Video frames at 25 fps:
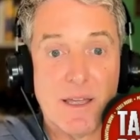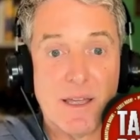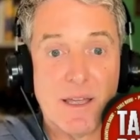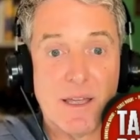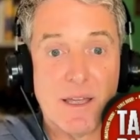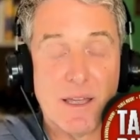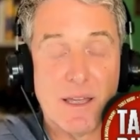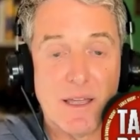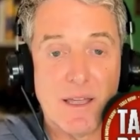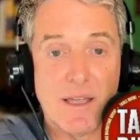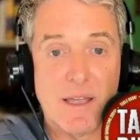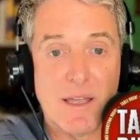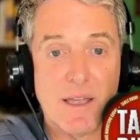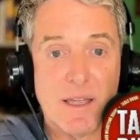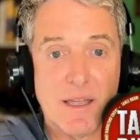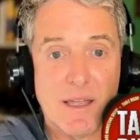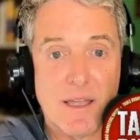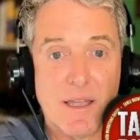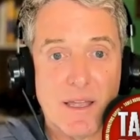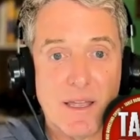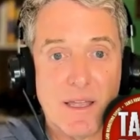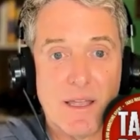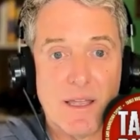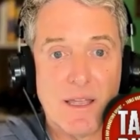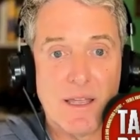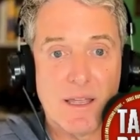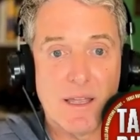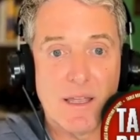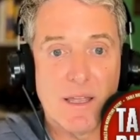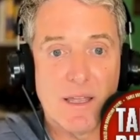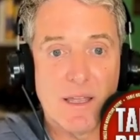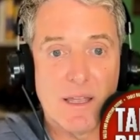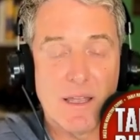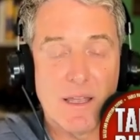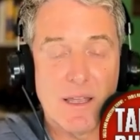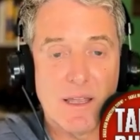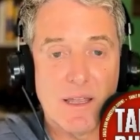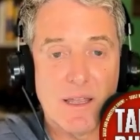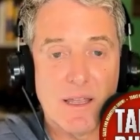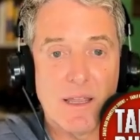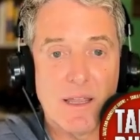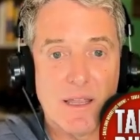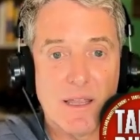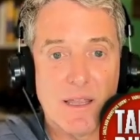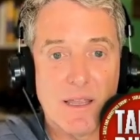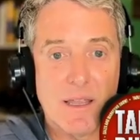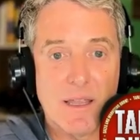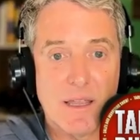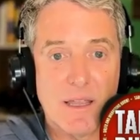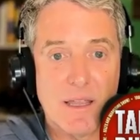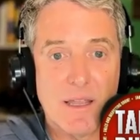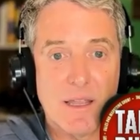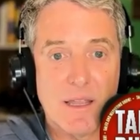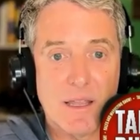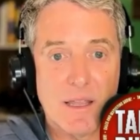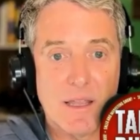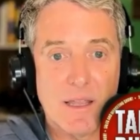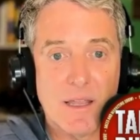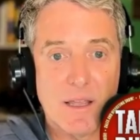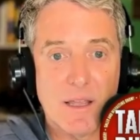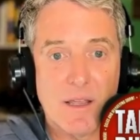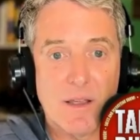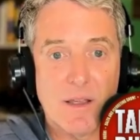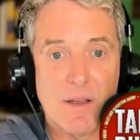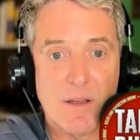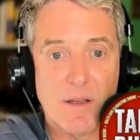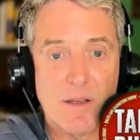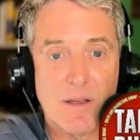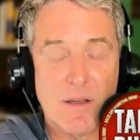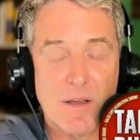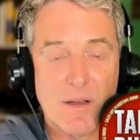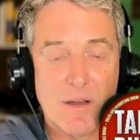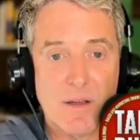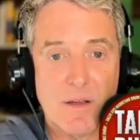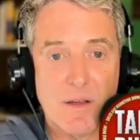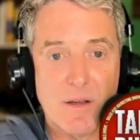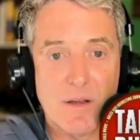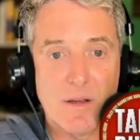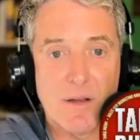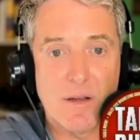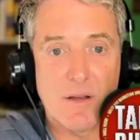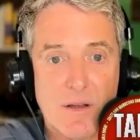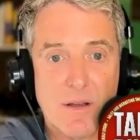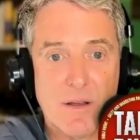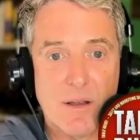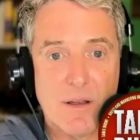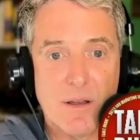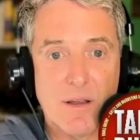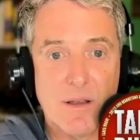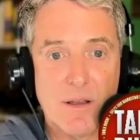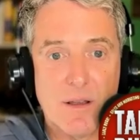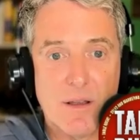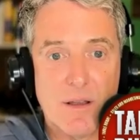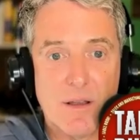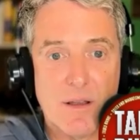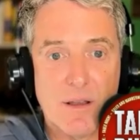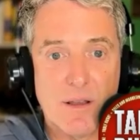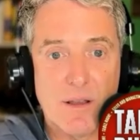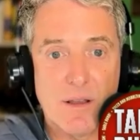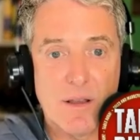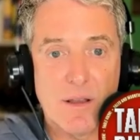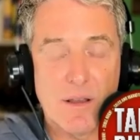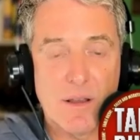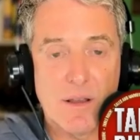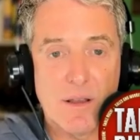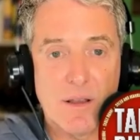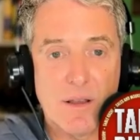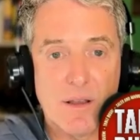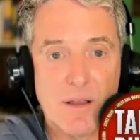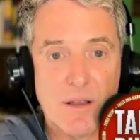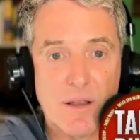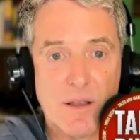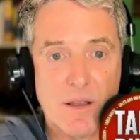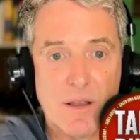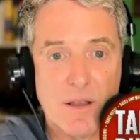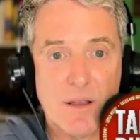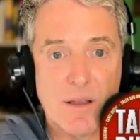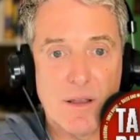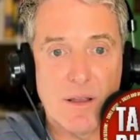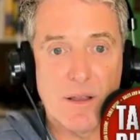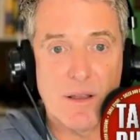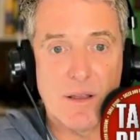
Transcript: The person shown says nothing.